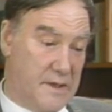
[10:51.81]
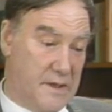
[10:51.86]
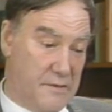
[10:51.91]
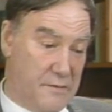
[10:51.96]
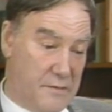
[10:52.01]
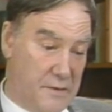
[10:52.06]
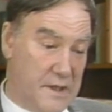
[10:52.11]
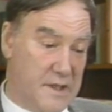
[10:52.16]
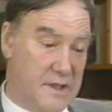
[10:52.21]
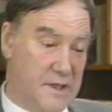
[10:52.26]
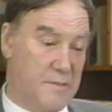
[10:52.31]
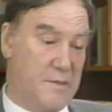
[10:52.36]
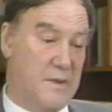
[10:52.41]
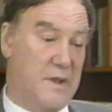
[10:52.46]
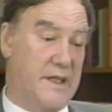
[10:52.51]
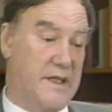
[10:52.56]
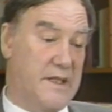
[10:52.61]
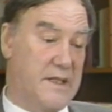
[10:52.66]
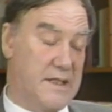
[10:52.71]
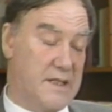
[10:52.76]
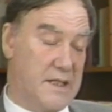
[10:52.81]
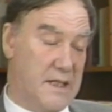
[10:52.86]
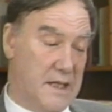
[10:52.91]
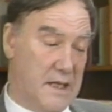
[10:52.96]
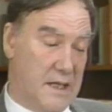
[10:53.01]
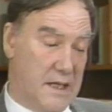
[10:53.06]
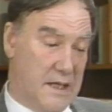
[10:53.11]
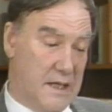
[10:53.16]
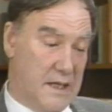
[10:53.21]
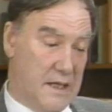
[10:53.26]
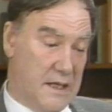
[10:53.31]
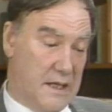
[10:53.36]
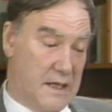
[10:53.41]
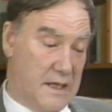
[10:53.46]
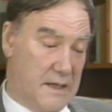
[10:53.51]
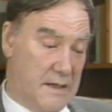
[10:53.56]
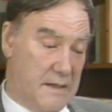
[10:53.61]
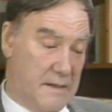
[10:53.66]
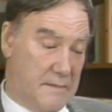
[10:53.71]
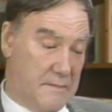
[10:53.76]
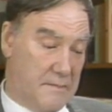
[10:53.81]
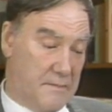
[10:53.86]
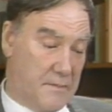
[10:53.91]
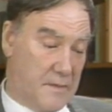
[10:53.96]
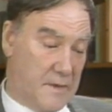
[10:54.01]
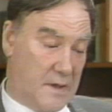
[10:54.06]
in the first place uh,